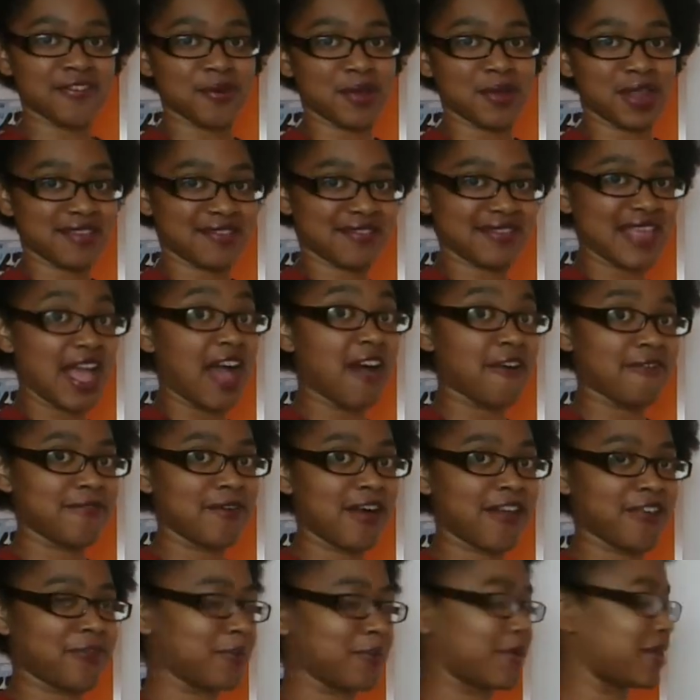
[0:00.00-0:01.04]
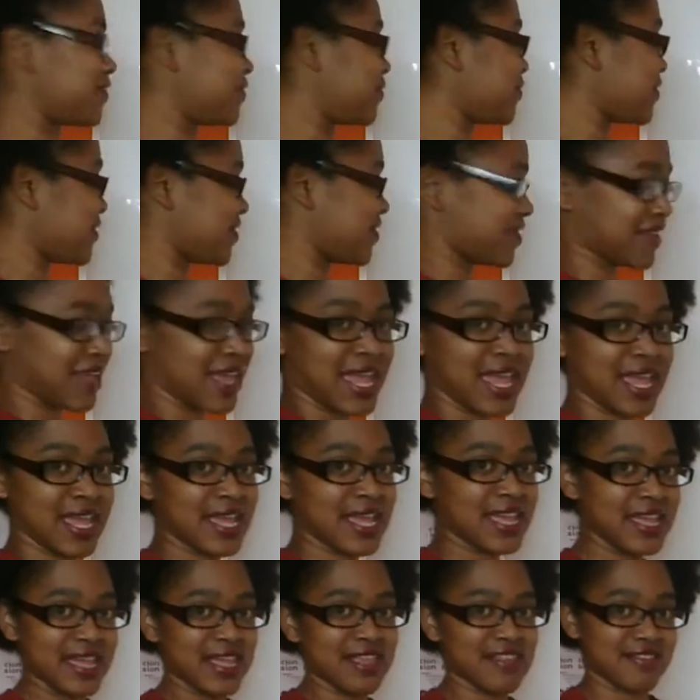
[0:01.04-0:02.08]
it. Let's see how fast we can do this, okay?
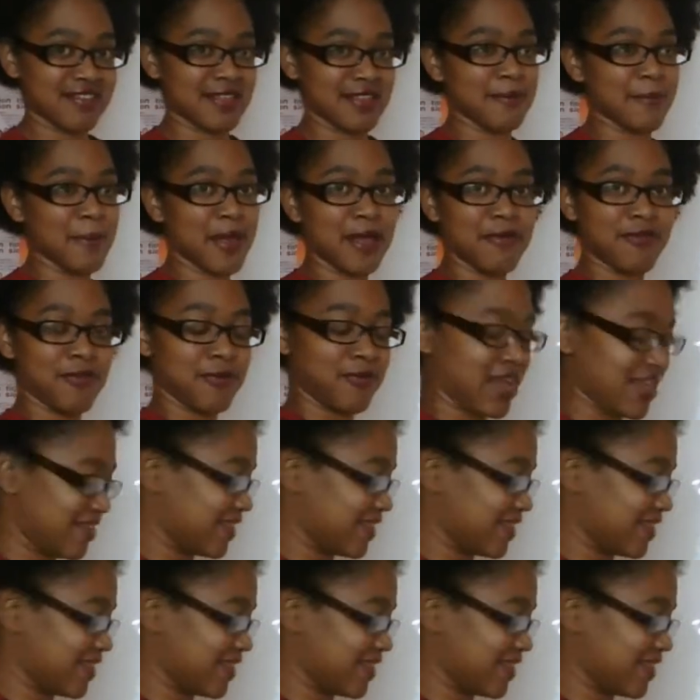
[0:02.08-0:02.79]
It's a race